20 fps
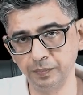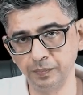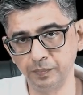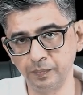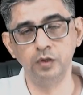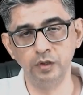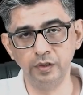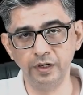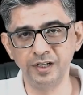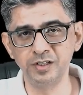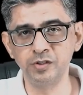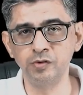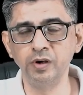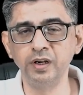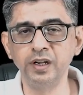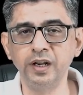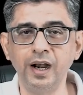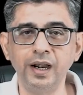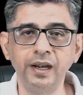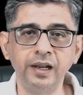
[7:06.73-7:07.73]
The next
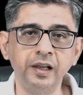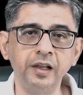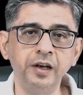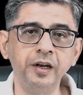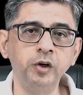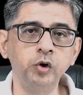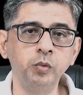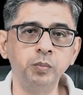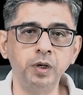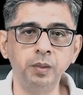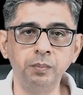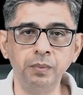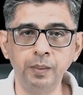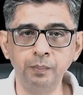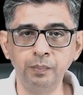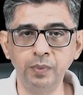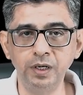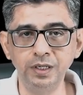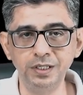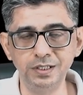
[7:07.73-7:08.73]
drug category to be
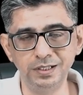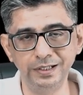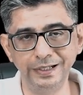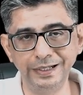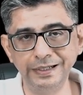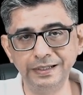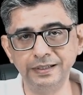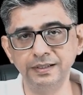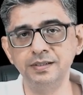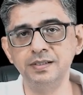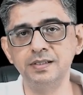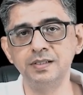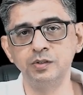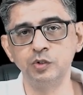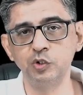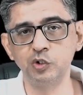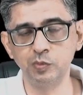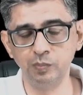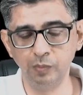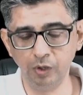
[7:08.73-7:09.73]
remembered is ditans.
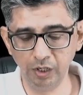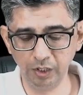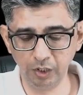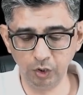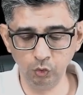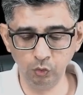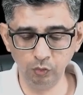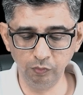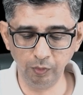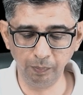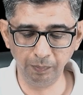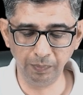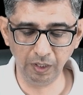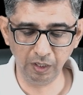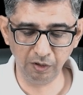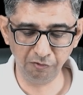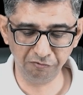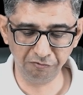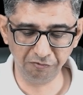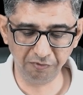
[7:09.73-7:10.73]
This molecule would be
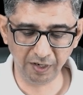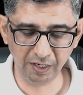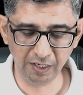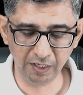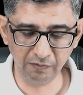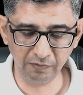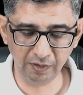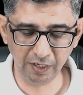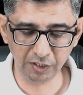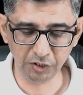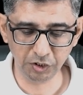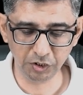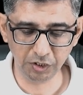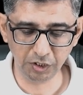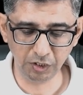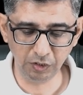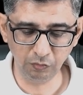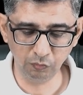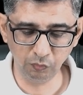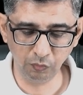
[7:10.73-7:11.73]
a
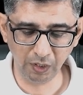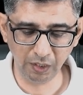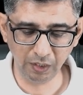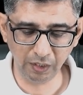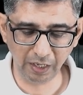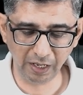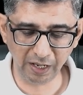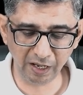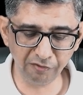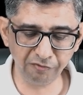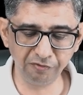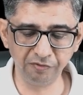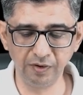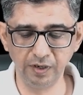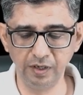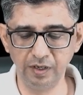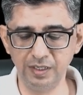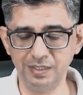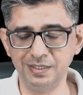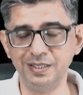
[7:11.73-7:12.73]
5-HT1F
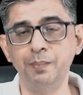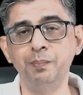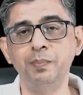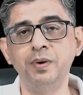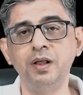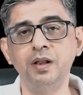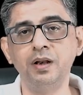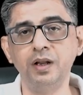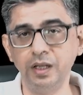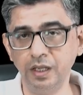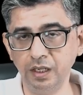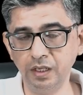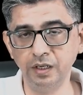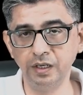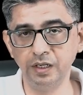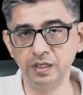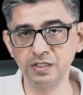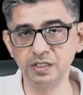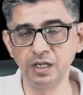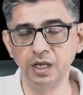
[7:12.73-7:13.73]
receptor
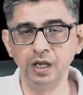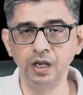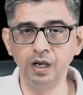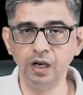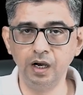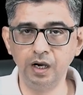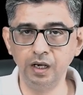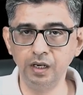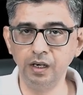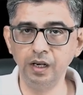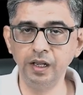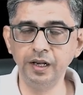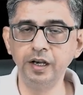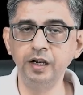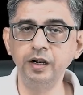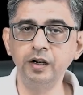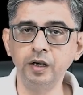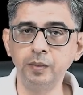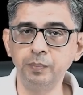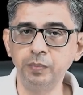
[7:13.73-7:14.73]
agonist. Unlike
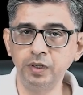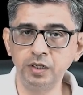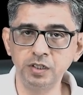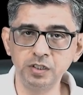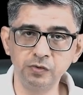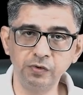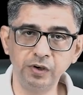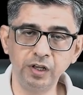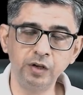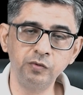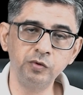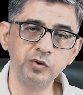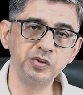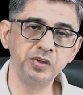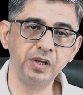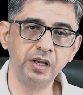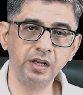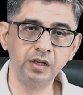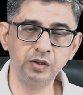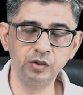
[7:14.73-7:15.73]
in triptans where I was
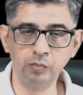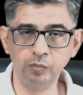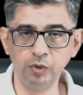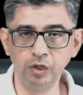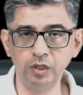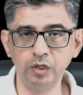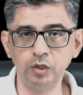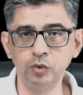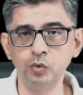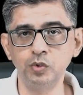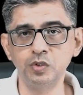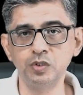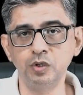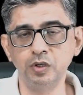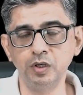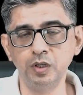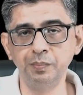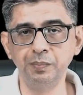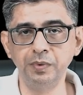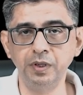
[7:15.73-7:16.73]
saying the molecule is
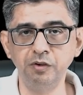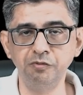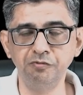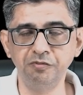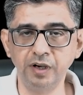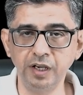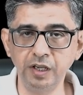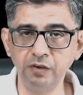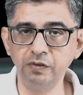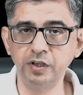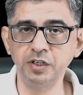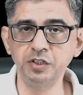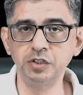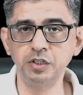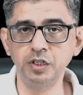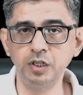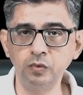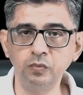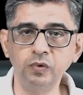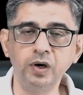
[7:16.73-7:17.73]
going to be
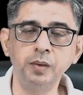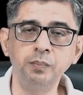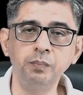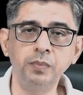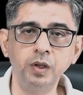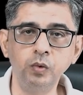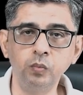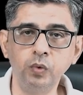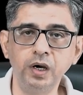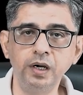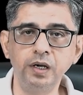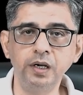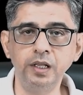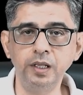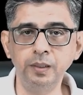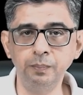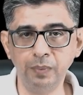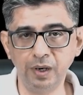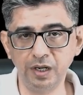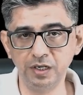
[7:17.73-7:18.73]

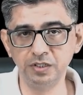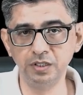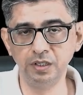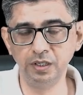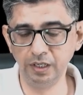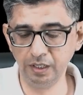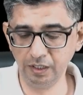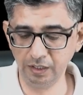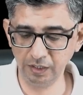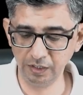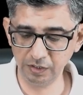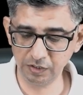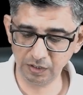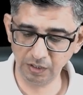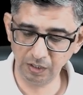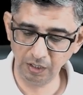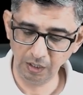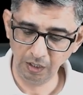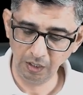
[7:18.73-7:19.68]
5-HT1B1D partial agonist.